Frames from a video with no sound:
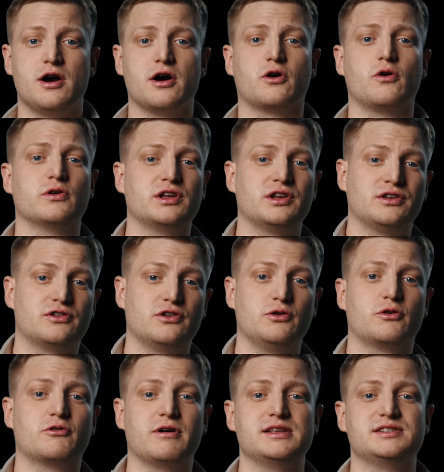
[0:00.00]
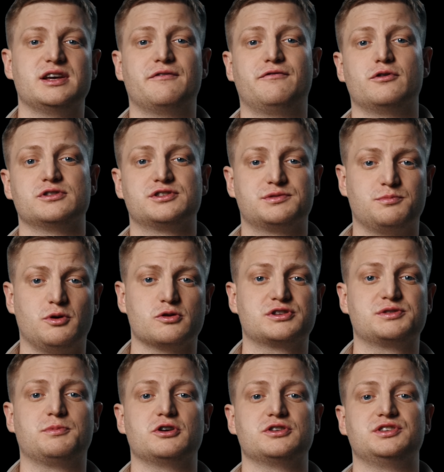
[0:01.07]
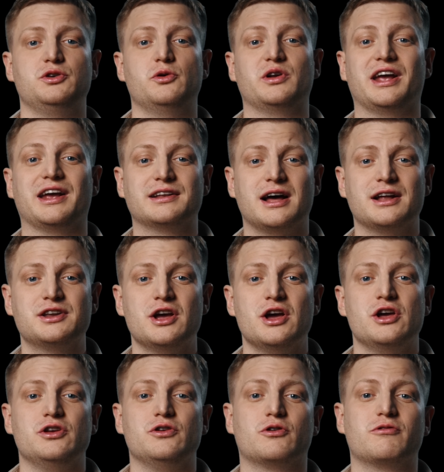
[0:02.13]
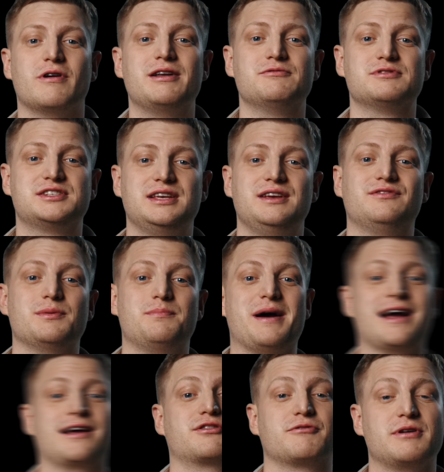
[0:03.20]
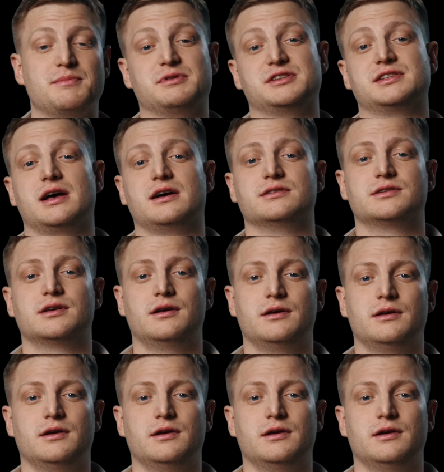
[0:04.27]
According to Ukraine's Air Force spokesperson Yuri Ignat, Ukraine received the PAC three missiles.